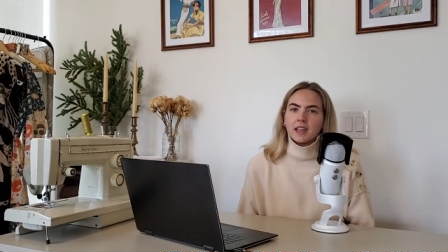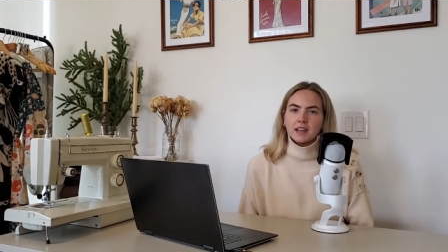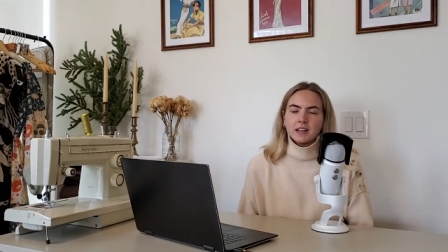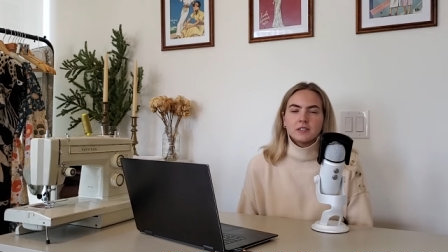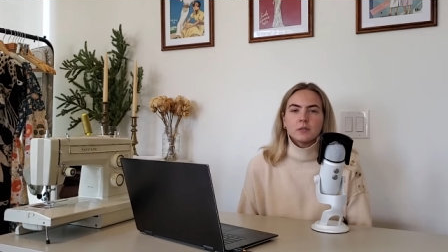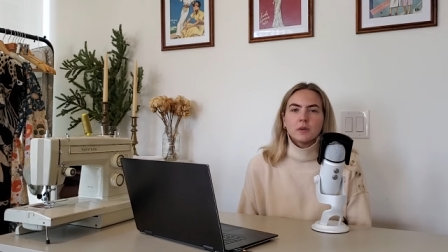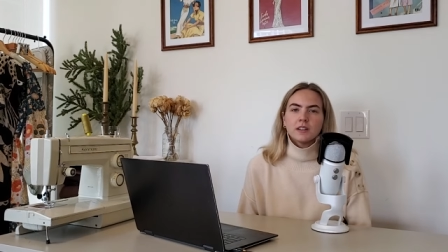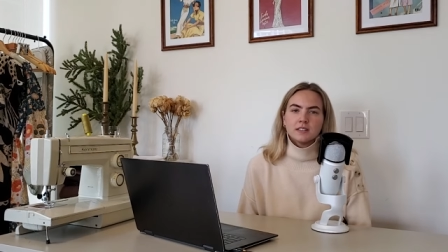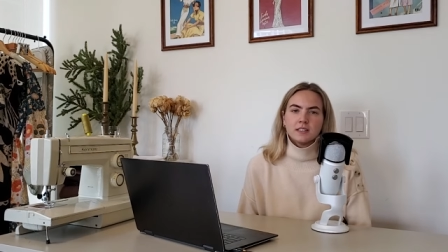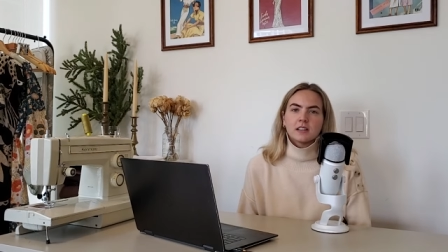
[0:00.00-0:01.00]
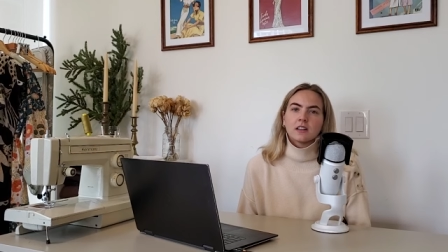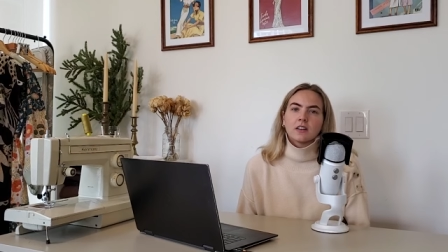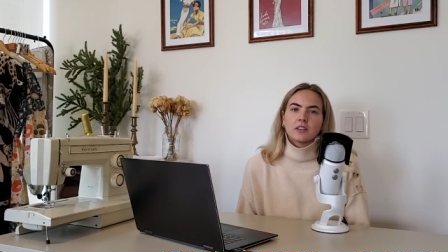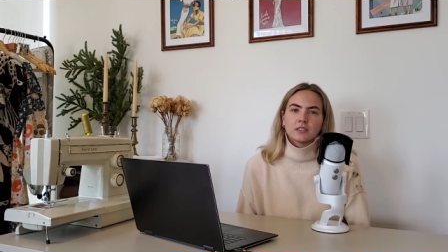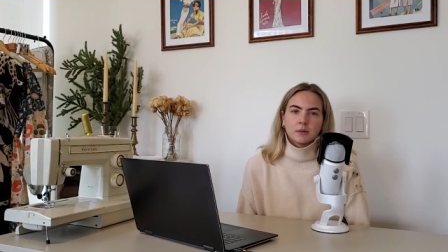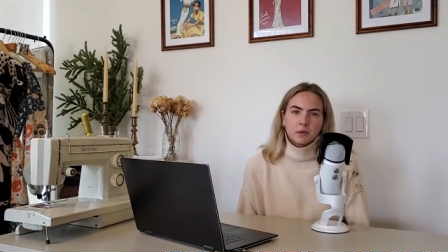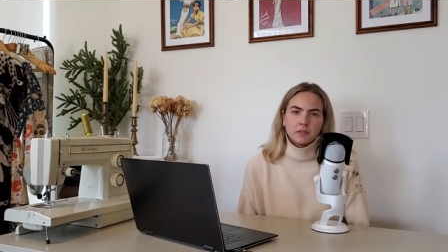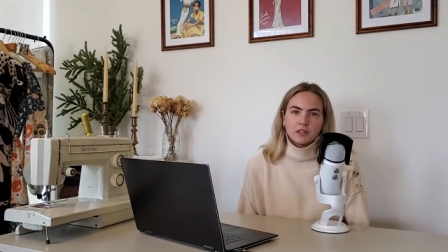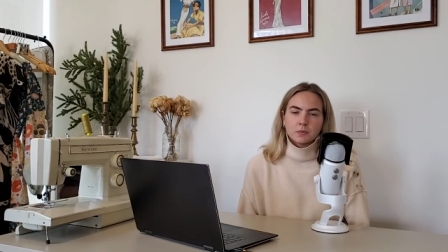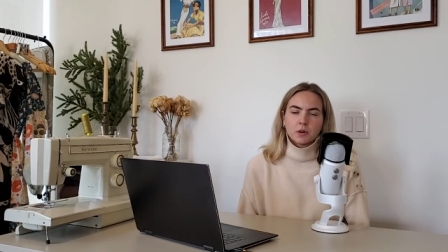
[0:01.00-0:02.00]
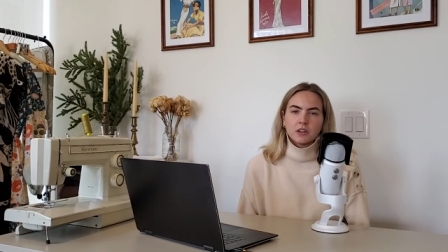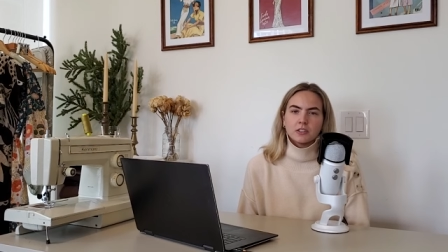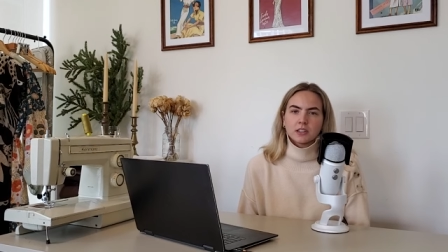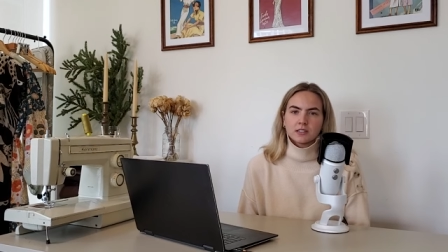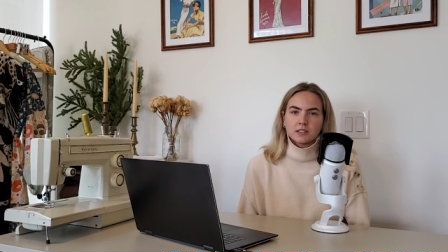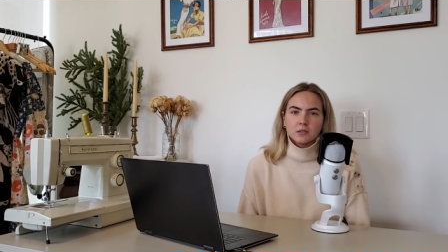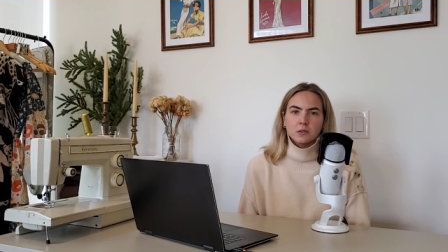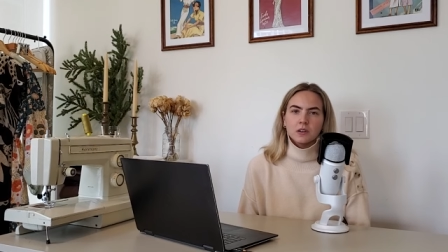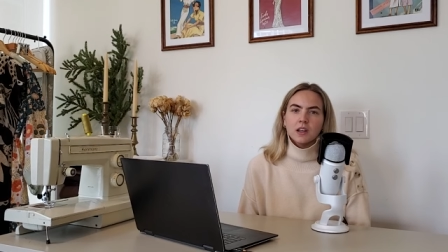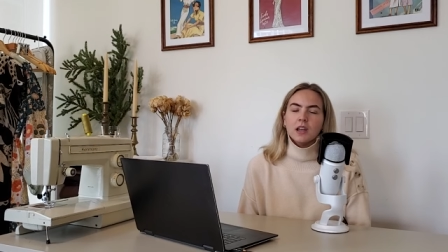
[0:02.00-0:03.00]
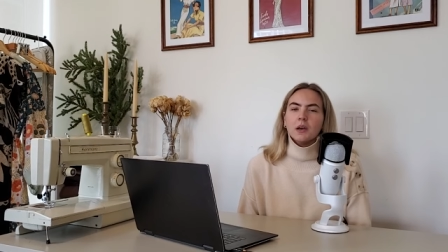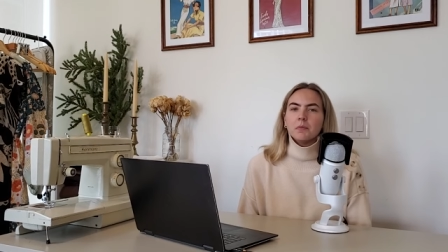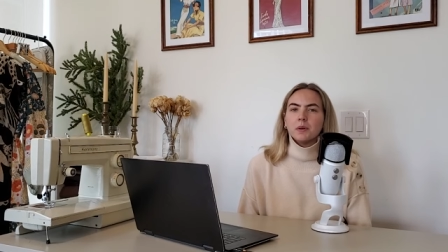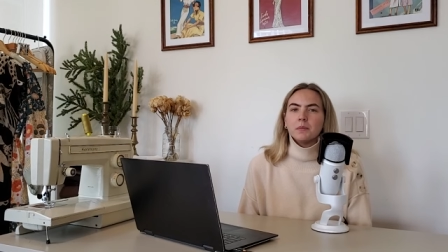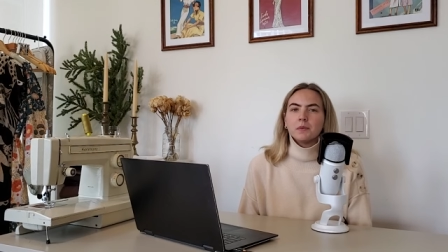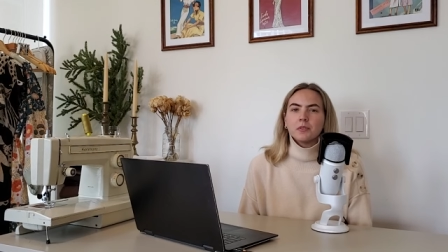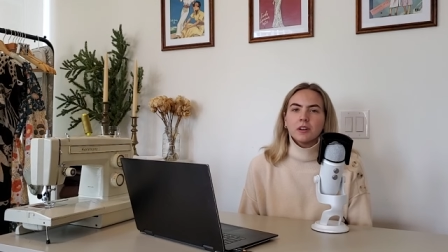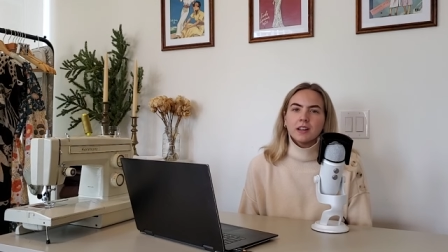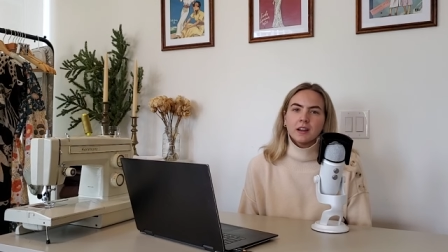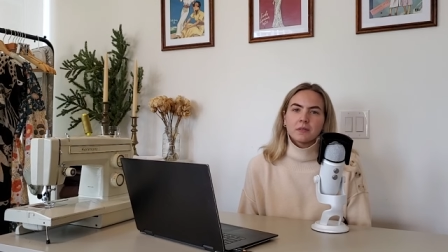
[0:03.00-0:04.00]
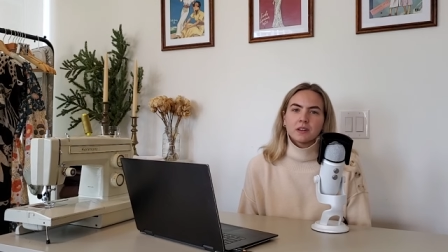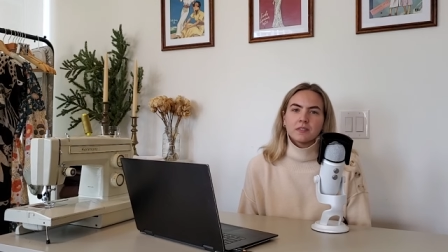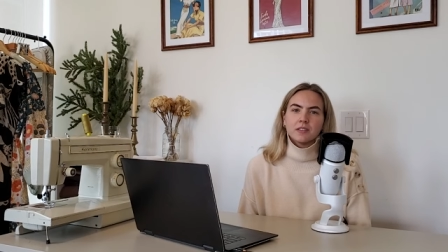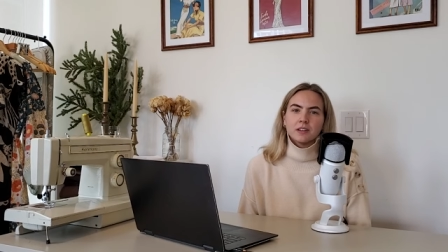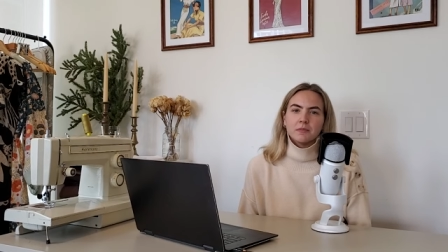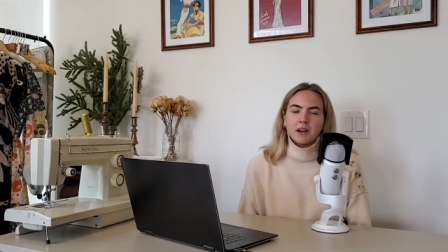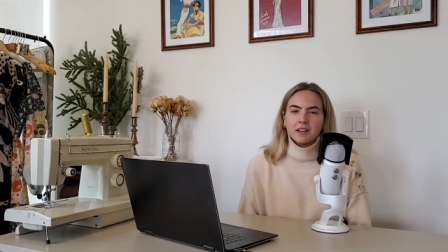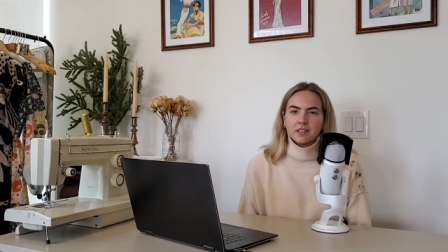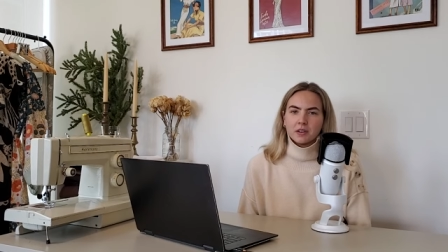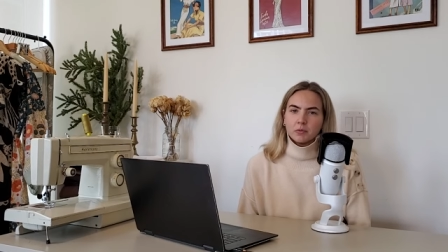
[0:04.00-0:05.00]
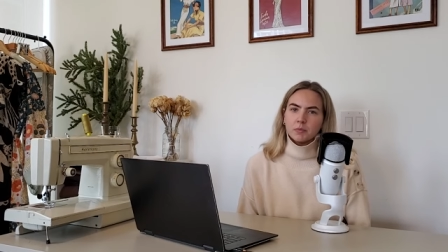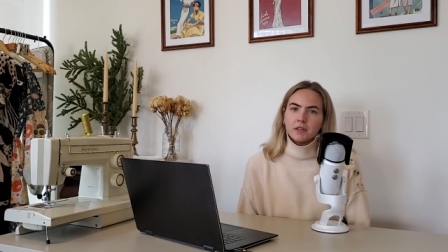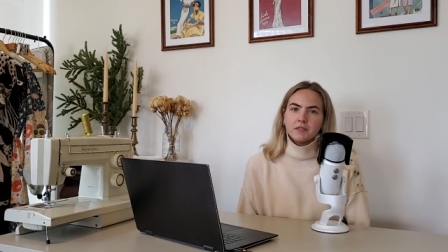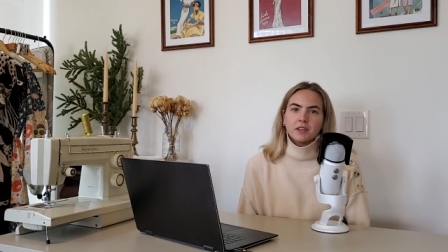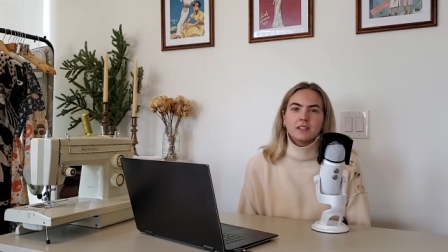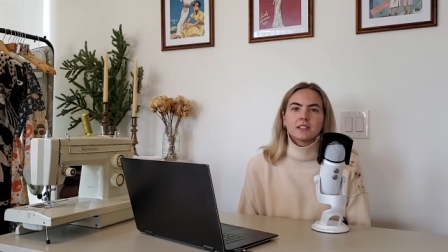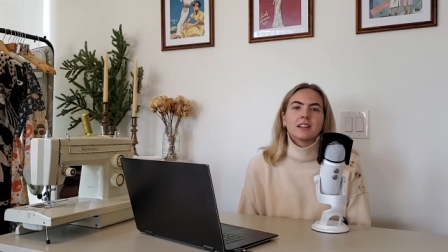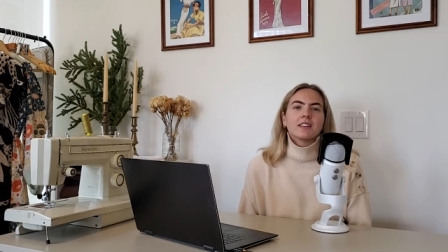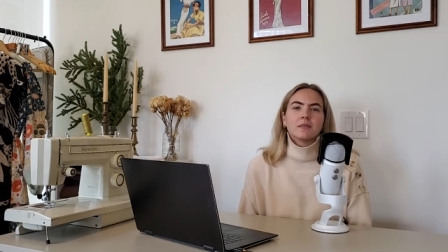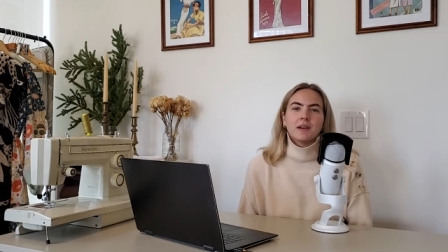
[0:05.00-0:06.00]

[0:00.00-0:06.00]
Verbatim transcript: and I do want to declutter some of these projects soon. But before I get rid of them, I thought it would be fun to let